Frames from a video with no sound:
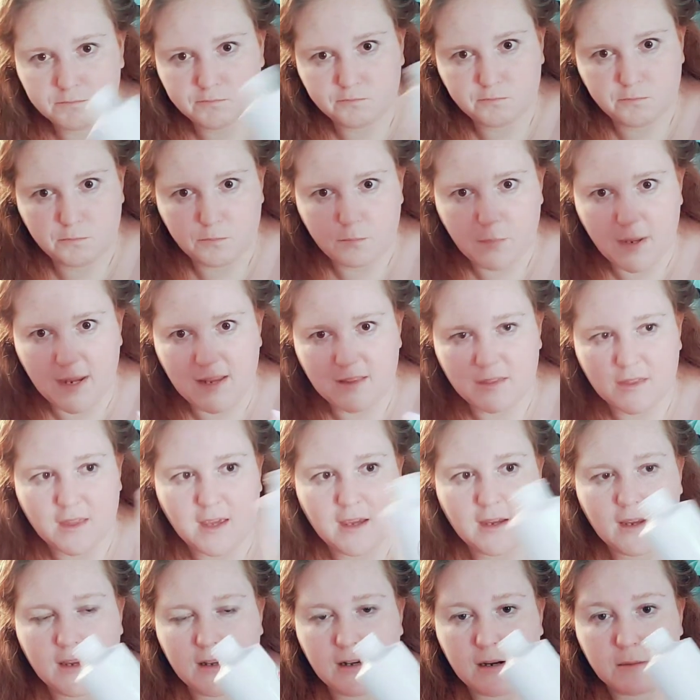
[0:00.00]
paint thing,
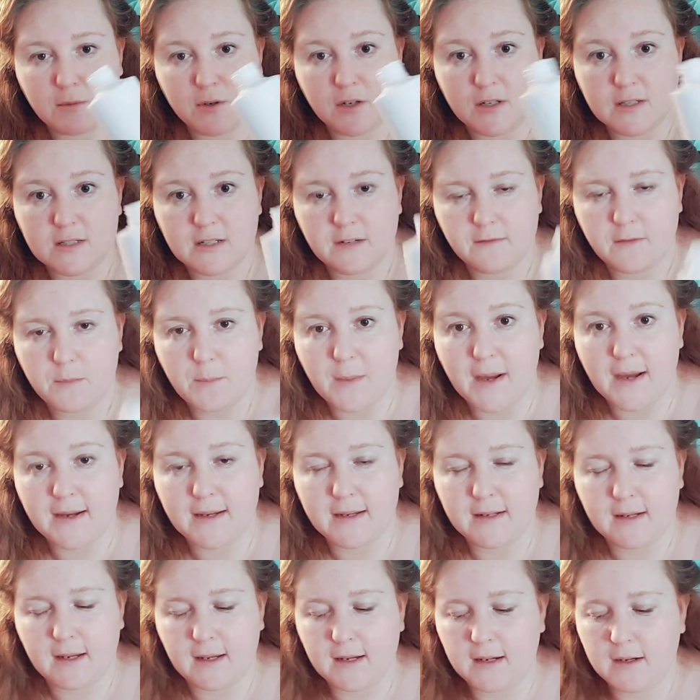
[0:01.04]
and I'm going to stuff it back
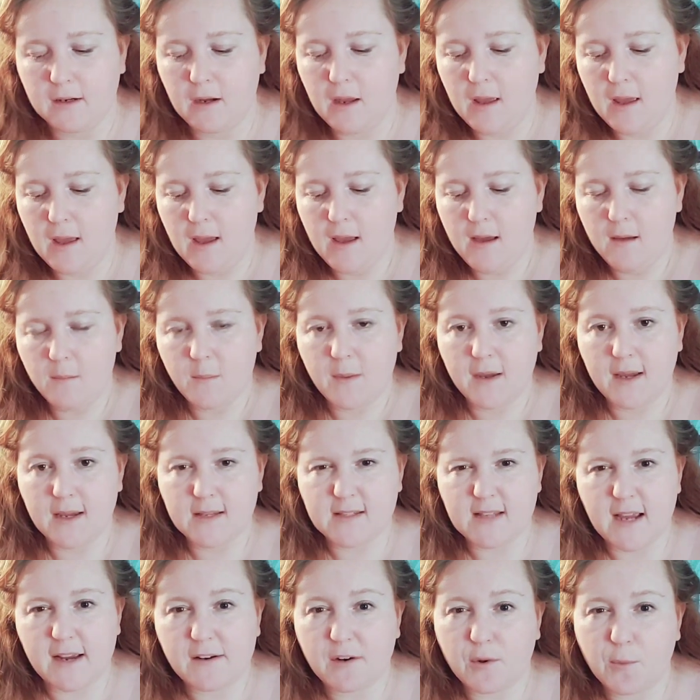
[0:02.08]
in here because
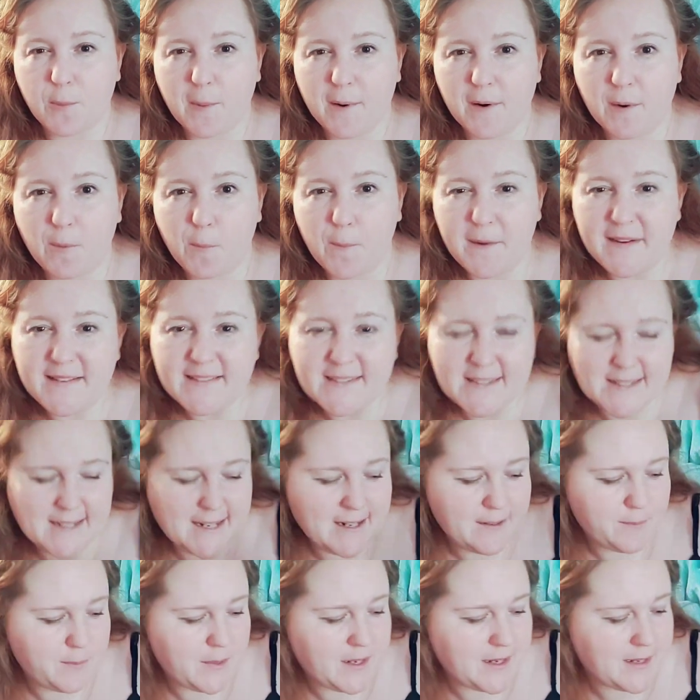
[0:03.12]
I don't want to waste
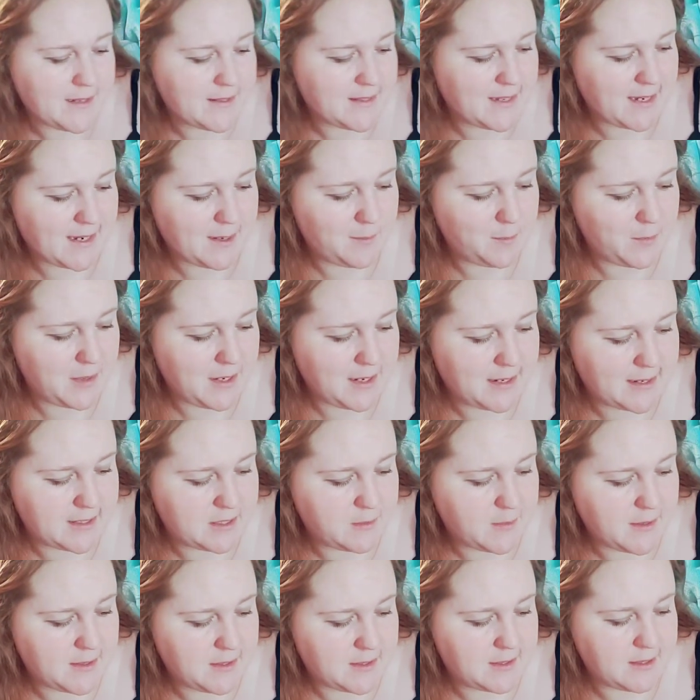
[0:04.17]
it because it can be
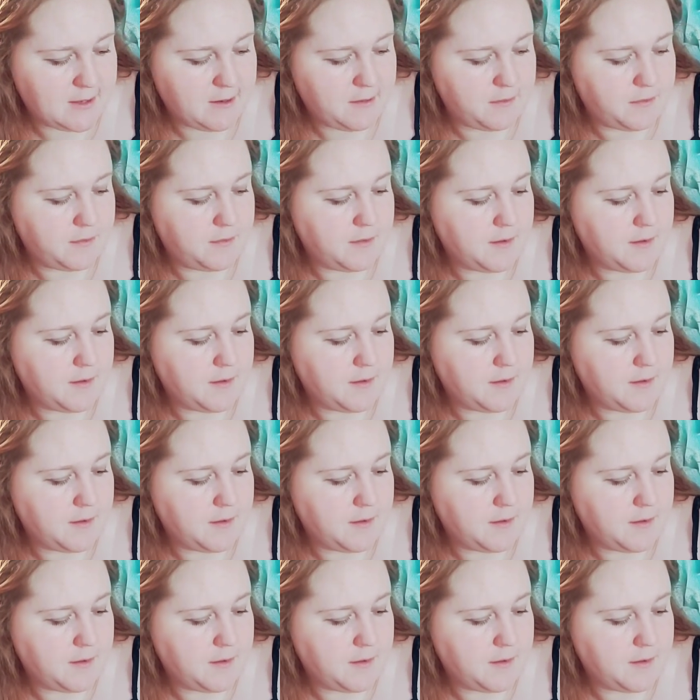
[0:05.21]
expensive.